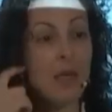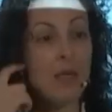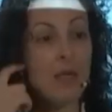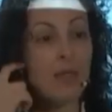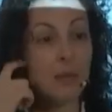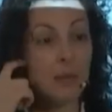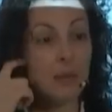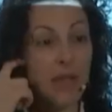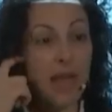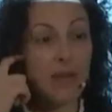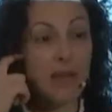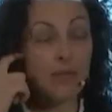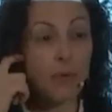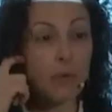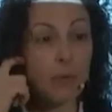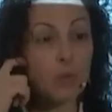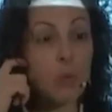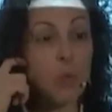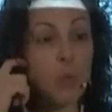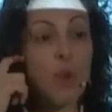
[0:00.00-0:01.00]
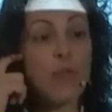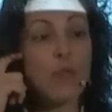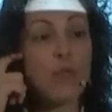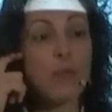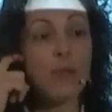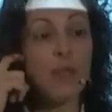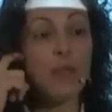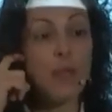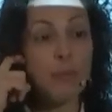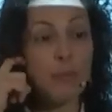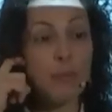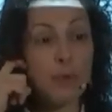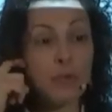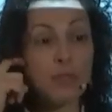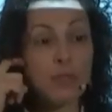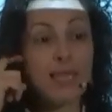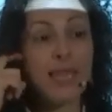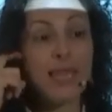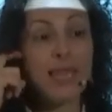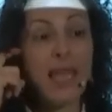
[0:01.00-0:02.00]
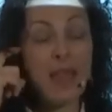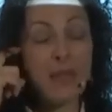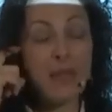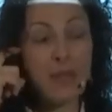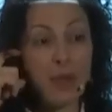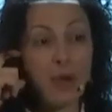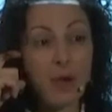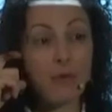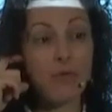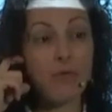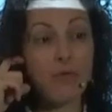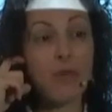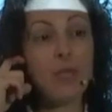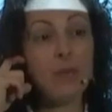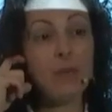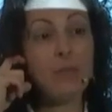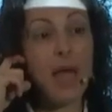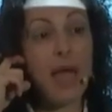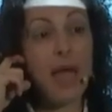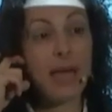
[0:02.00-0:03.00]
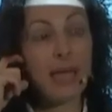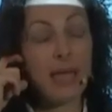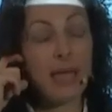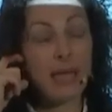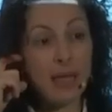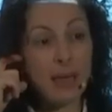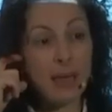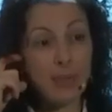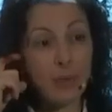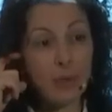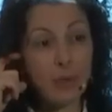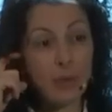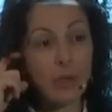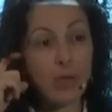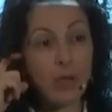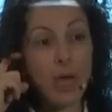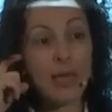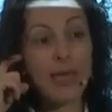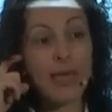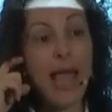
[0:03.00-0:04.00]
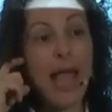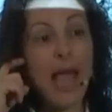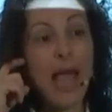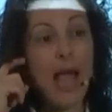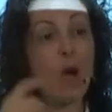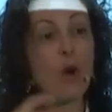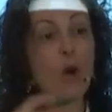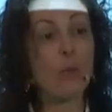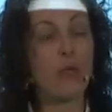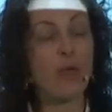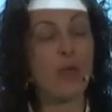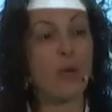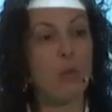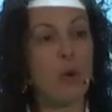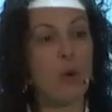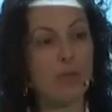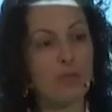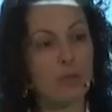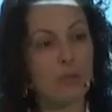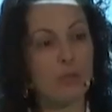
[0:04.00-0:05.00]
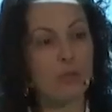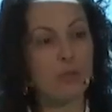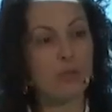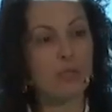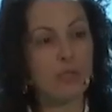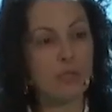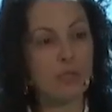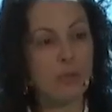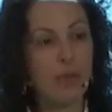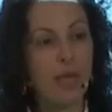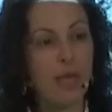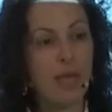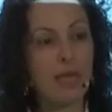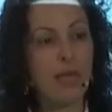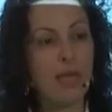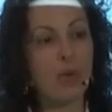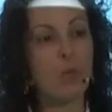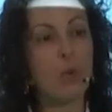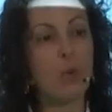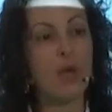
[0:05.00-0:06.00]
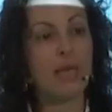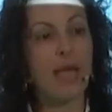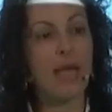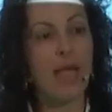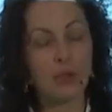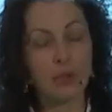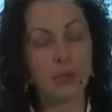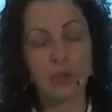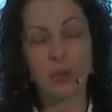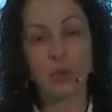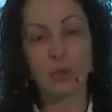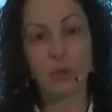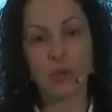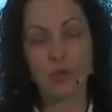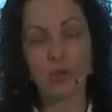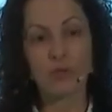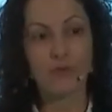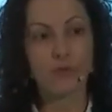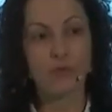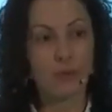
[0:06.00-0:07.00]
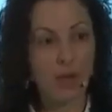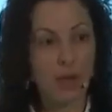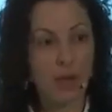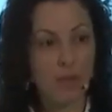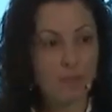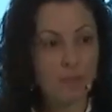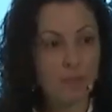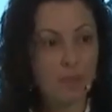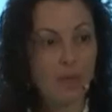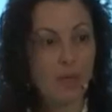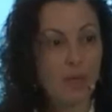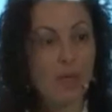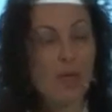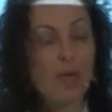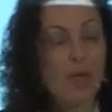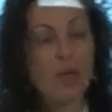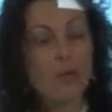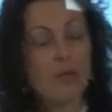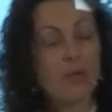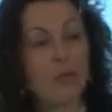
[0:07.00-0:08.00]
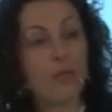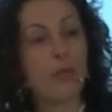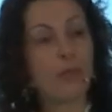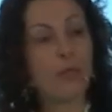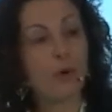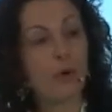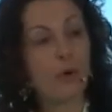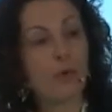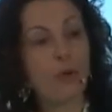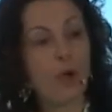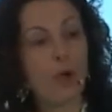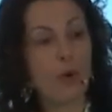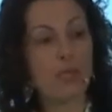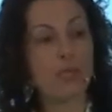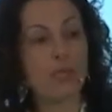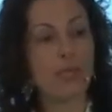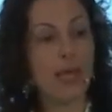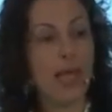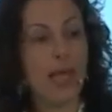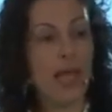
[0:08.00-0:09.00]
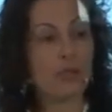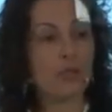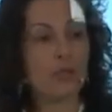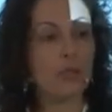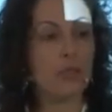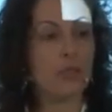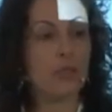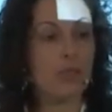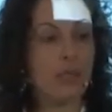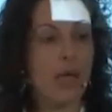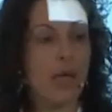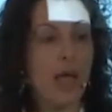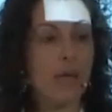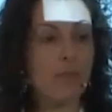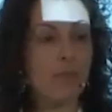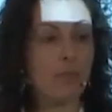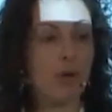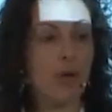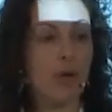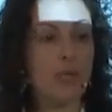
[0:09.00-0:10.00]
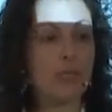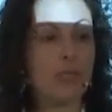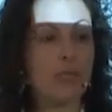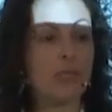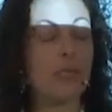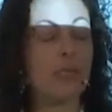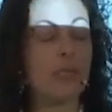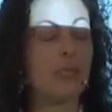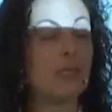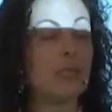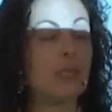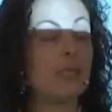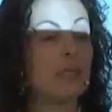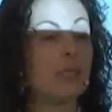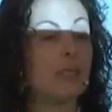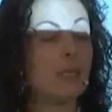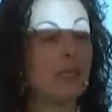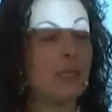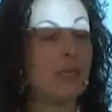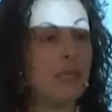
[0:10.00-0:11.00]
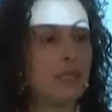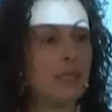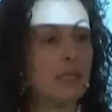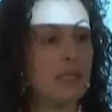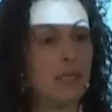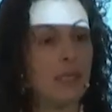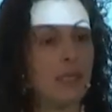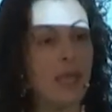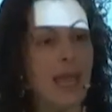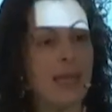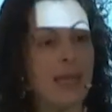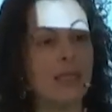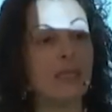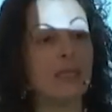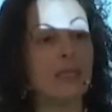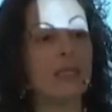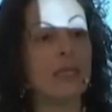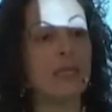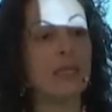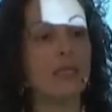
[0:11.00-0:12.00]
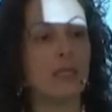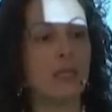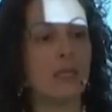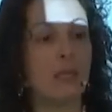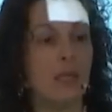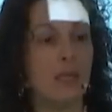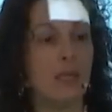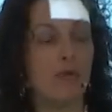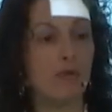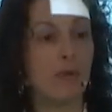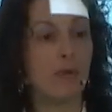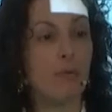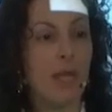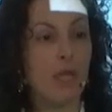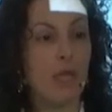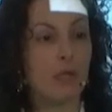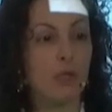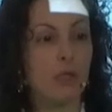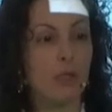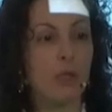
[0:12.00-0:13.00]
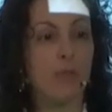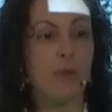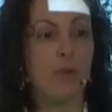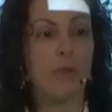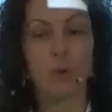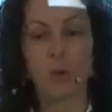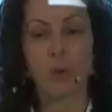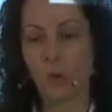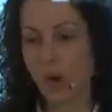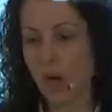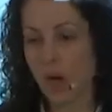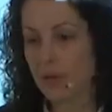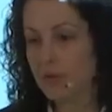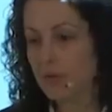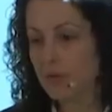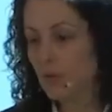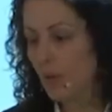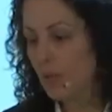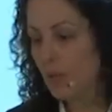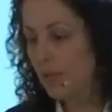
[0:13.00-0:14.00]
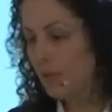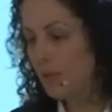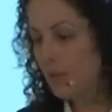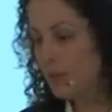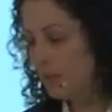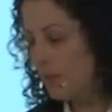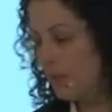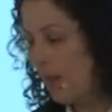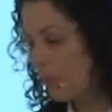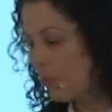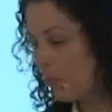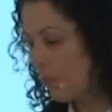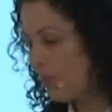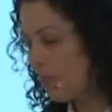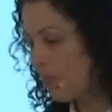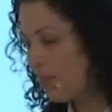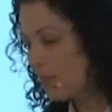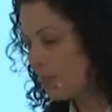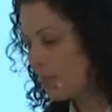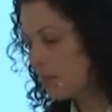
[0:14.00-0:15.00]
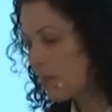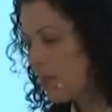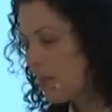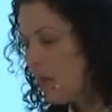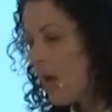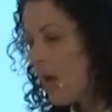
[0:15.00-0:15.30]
the platforms with people to get their feedback and input on how they want to participate and what actually works for them. The third, though, is to actually design processes that solicit and elicit the information that people want. So I'll, uh, let me stop with this.